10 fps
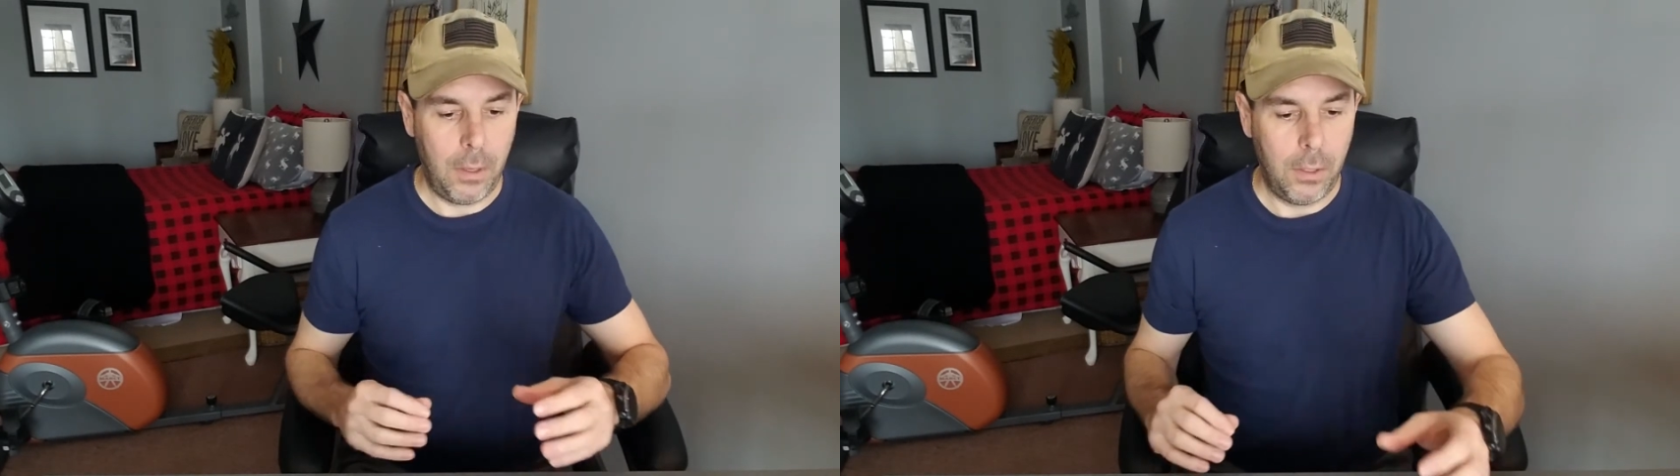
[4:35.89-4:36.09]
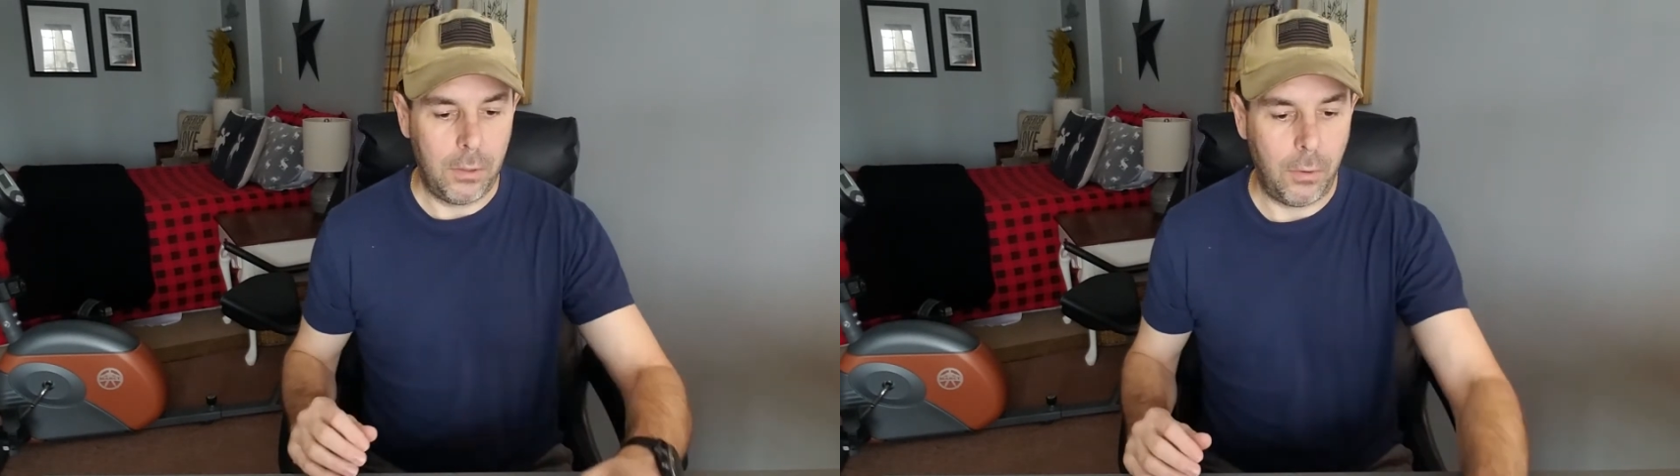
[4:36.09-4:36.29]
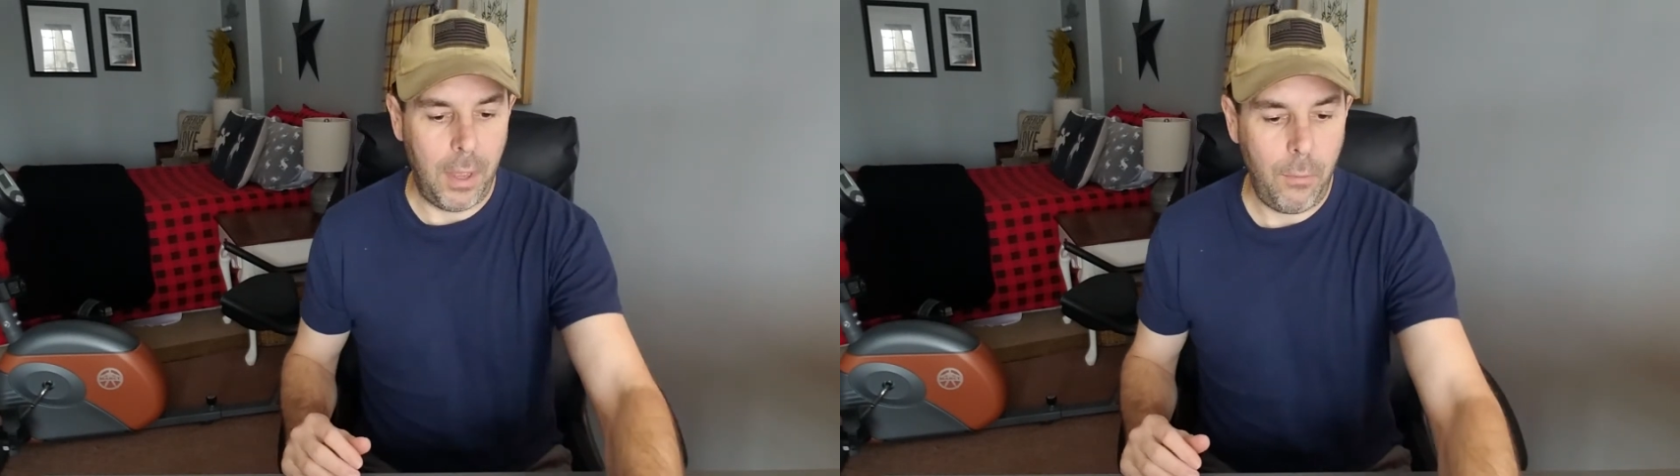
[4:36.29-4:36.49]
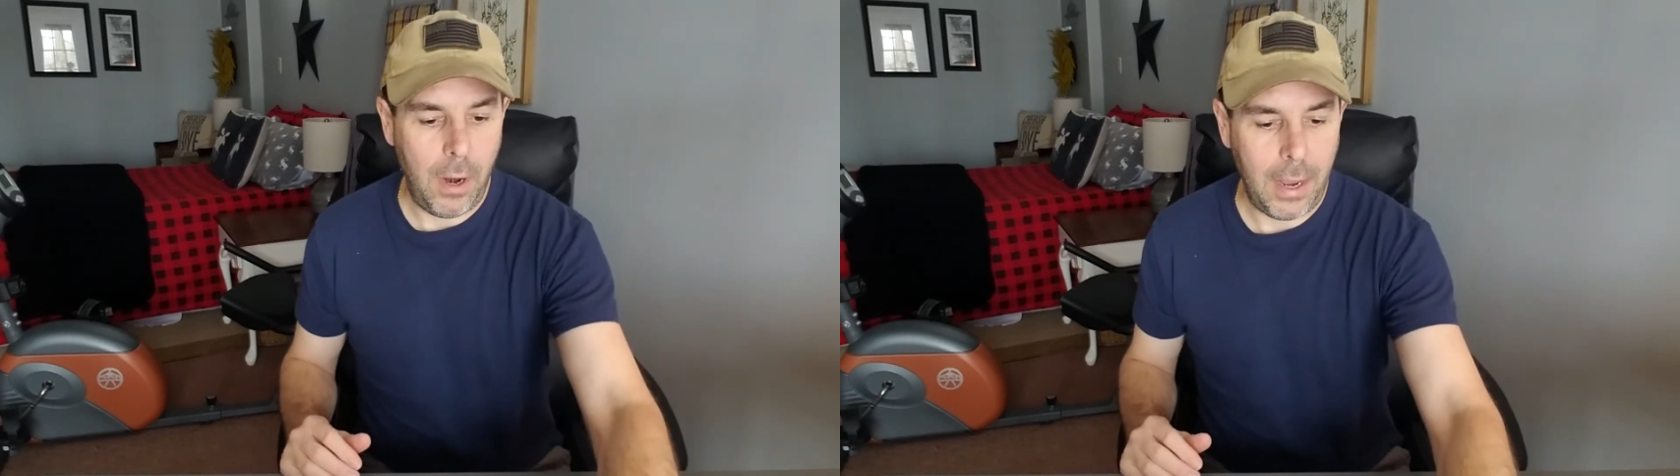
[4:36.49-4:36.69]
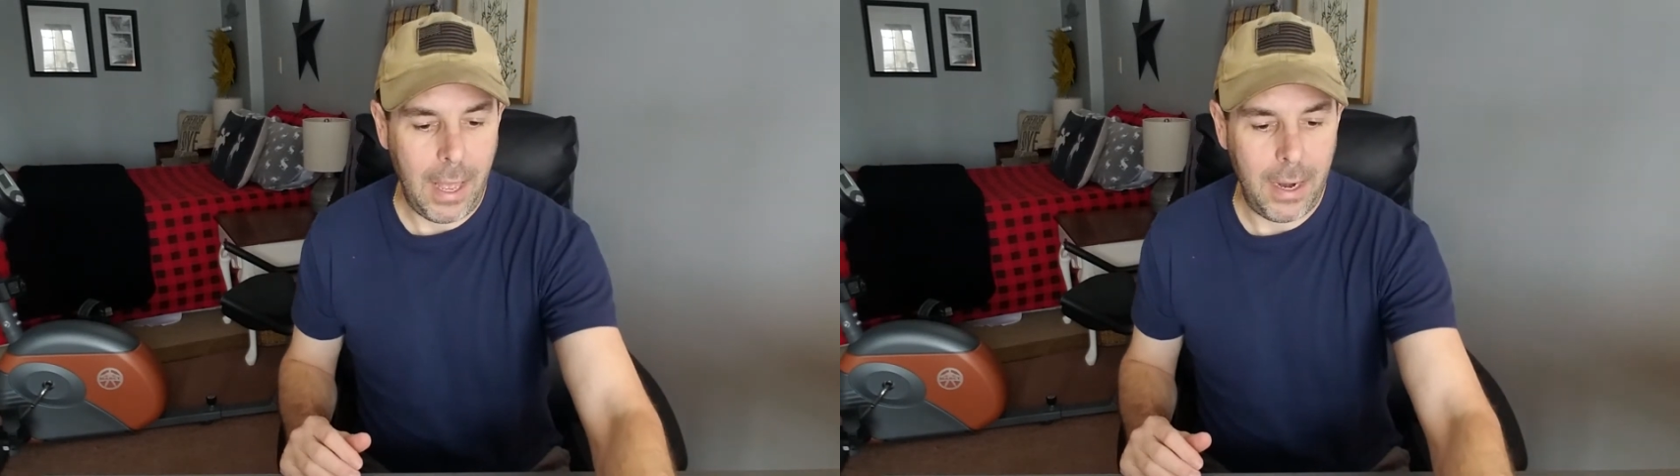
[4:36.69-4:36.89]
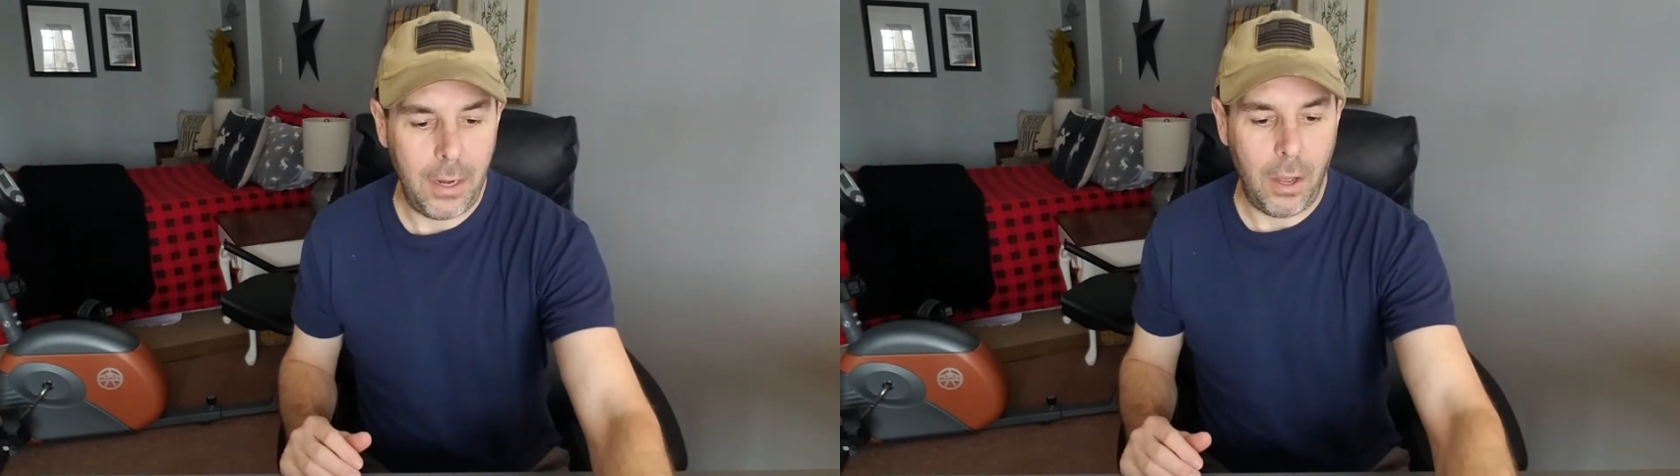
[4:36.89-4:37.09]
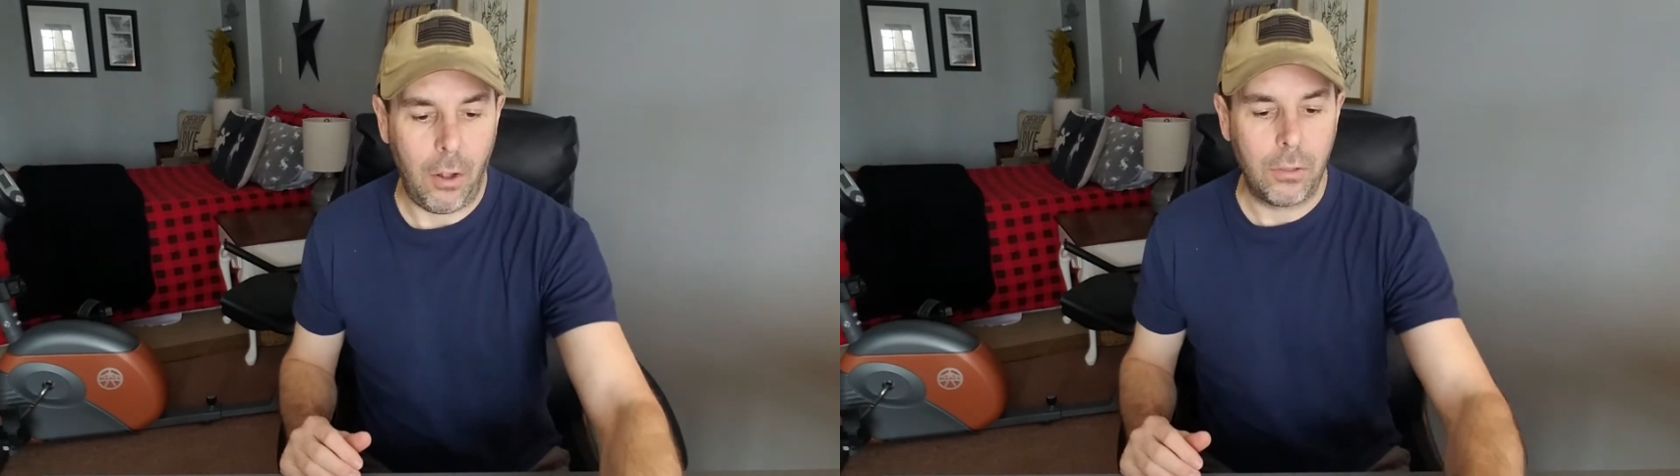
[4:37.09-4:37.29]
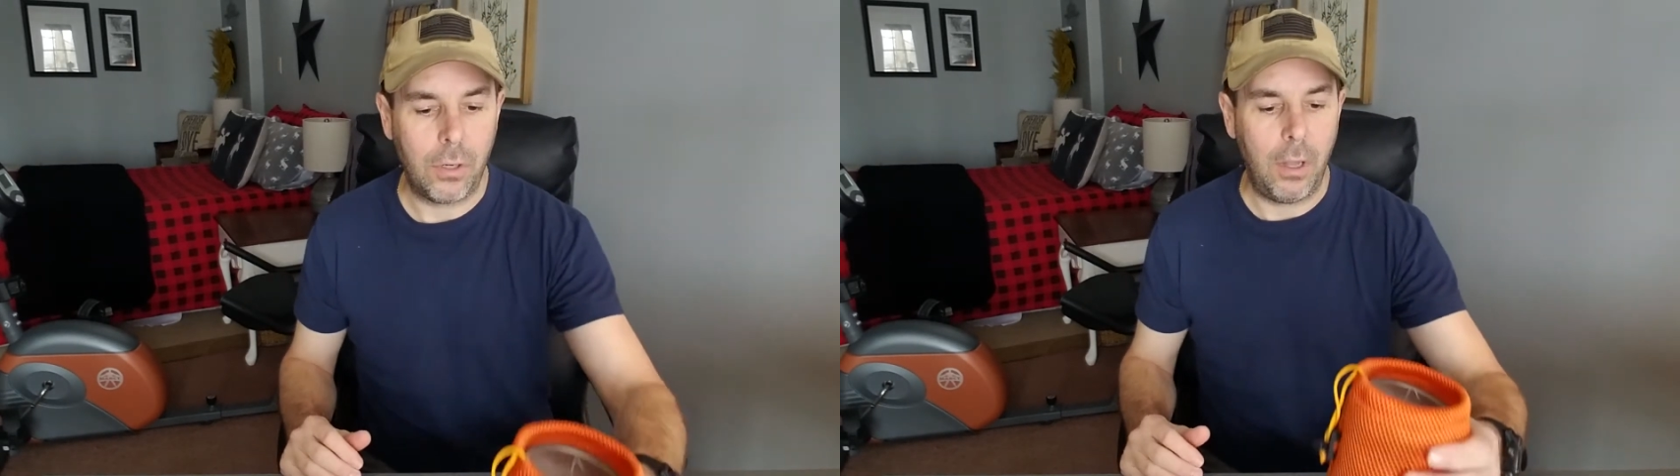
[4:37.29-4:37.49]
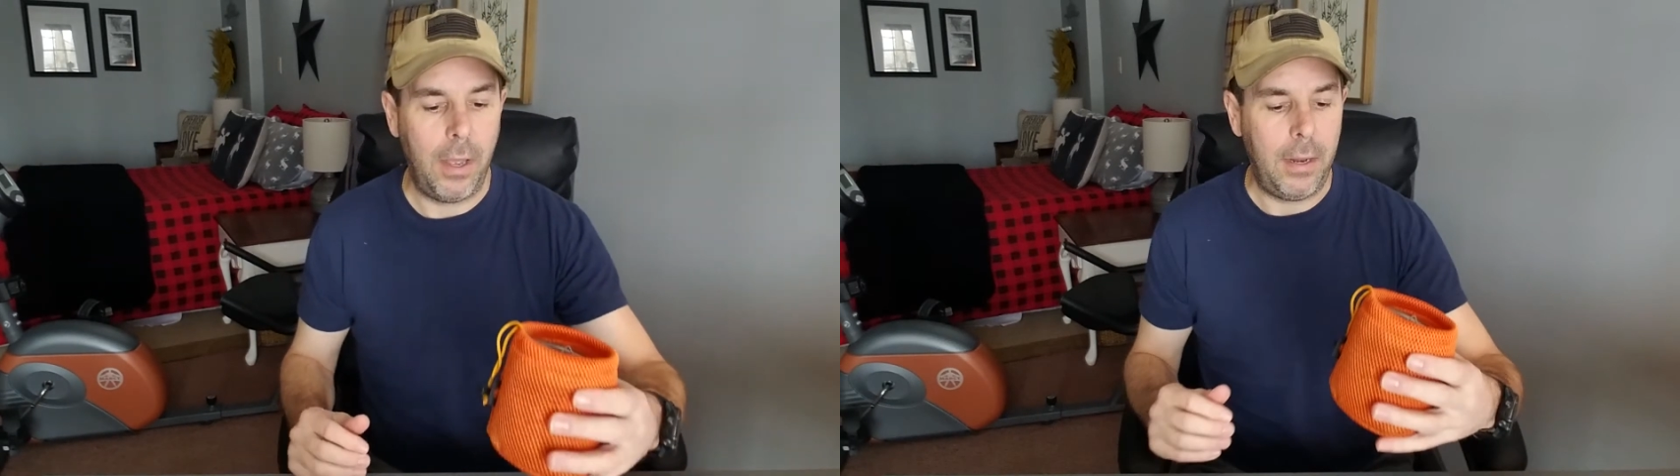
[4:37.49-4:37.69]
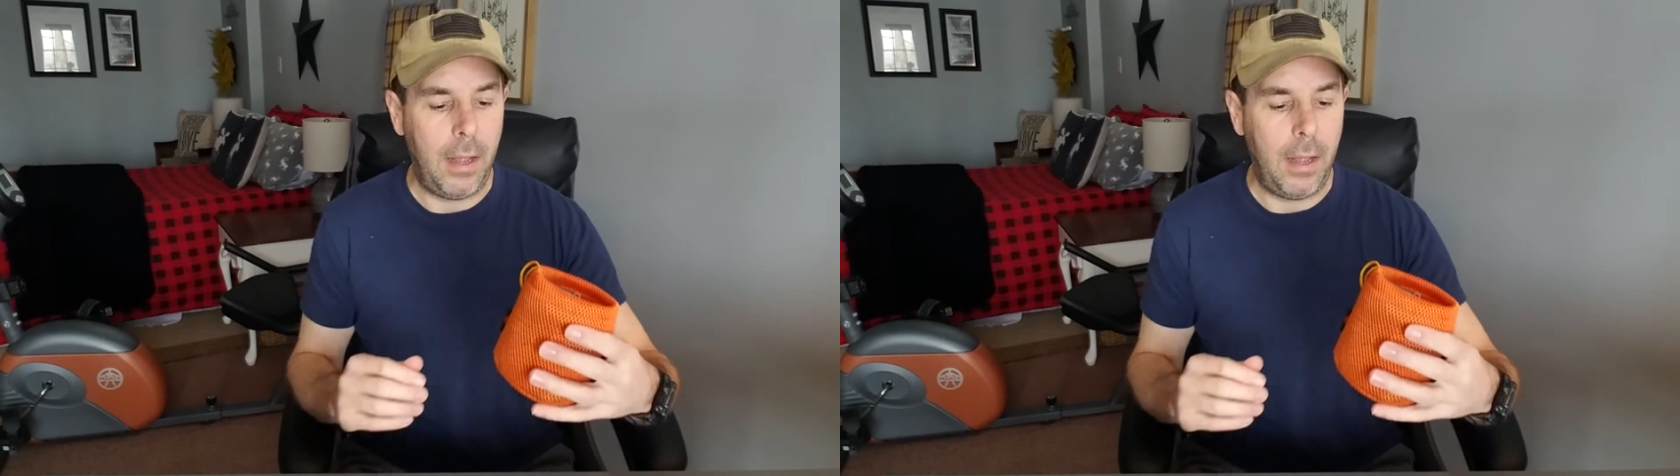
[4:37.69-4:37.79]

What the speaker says: So then when I got into ultralight,